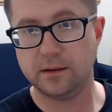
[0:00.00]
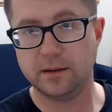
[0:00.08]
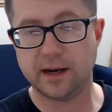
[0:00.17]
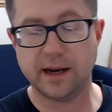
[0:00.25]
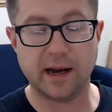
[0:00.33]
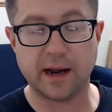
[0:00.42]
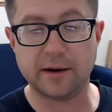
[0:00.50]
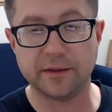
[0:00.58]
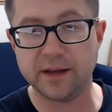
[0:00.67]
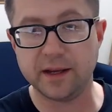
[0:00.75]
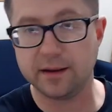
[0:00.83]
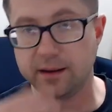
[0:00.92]
And I don't
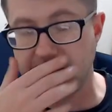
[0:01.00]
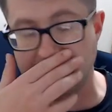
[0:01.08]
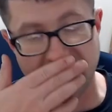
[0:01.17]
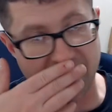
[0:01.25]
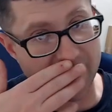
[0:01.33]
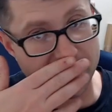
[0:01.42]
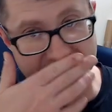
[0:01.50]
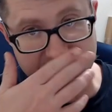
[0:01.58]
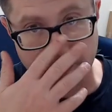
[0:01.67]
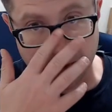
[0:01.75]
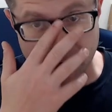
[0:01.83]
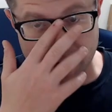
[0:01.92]
think, I'd be
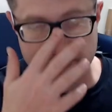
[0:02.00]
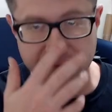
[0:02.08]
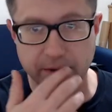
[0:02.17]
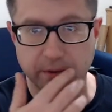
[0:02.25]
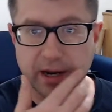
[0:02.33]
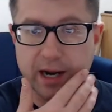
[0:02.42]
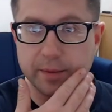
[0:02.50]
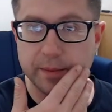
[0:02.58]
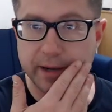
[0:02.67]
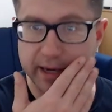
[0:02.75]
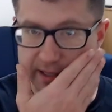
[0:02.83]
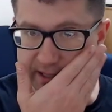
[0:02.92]
surprised that there were hobby
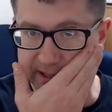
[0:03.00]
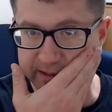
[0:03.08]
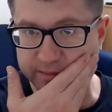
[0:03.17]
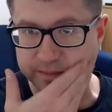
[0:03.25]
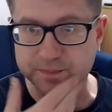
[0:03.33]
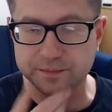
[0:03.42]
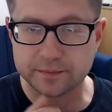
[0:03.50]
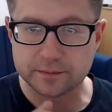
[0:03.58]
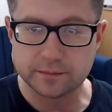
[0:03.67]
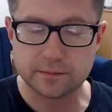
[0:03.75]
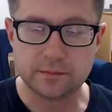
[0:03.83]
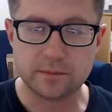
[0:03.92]
packs in
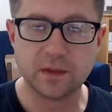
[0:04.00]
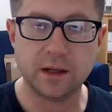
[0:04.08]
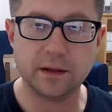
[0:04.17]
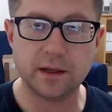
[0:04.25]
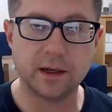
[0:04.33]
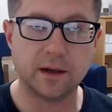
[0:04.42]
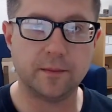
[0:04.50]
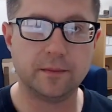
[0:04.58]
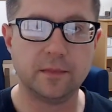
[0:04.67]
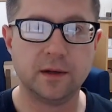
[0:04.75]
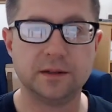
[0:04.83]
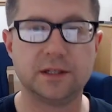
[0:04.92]
the
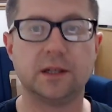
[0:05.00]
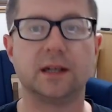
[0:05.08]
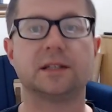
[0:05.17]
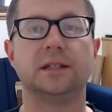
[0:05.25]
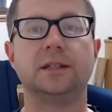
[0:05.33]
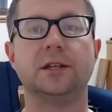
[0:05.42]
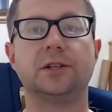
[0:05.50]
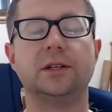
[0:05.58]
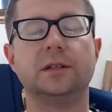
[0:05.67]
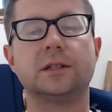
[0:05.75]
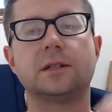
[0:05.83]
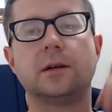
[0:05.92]
deluxe
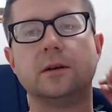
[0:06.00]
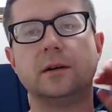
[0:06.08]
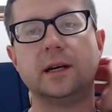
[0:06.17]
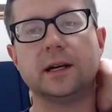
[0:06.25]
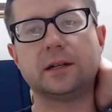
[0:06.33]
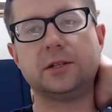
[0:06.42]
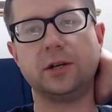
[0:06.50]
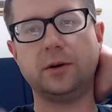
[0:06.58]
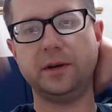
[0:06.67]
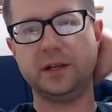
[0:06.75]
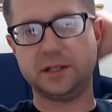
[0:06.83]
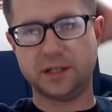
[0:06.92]
edition starter deck
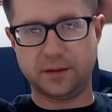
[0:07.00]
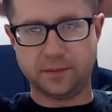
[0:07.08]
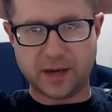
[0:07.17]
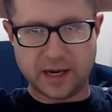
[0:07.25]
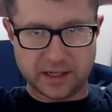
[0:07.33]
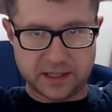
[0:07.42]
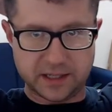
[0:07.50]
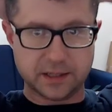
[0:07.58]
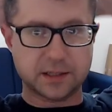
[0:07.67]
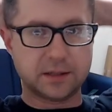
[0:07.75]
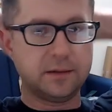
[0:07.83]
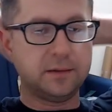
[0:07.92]
Joey's and
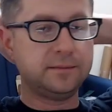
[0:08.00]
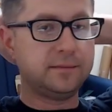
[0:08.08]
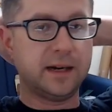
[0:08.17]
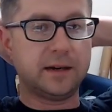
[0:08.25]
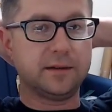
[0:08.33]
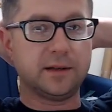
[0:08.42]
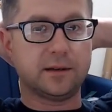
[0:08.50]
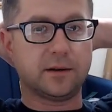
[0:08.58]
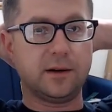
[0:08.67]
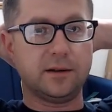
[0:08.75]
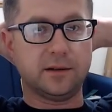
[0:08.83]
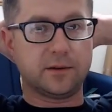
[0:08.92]
Pegasus. I don't think there
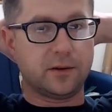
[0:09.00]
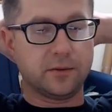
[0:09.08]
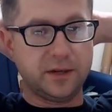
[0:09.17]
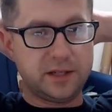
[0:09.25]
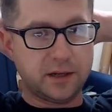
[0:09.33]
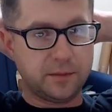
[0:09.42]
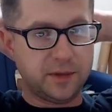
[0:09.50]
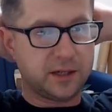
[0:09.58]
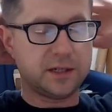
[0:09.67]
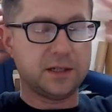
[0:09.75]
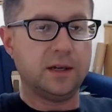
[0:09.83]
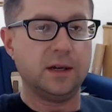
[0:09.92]
are. I think they're all retail
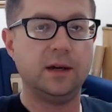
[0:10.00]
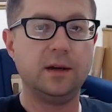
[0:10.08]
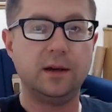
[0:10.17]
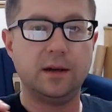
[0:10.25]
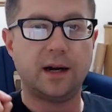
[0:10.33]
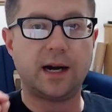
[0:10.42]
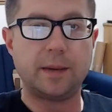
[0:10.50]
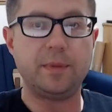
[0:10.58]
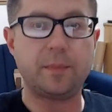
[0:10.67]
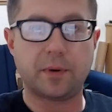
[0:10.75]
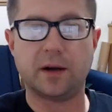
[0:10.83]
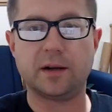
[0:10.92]
because hobby
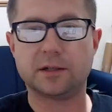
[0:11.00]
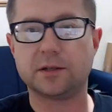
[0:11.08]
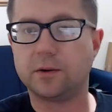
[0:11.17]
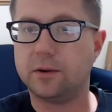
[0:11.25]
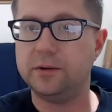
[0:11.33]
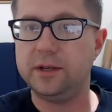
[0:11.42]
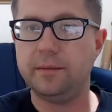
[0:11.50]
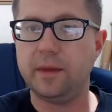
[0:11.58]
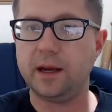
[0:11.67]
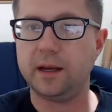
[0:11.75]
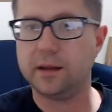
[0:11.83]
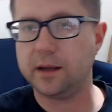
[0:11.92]
products are only
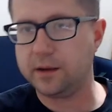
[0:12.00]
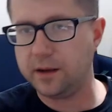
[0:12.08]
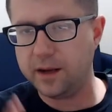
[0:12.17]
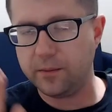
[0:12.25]
made like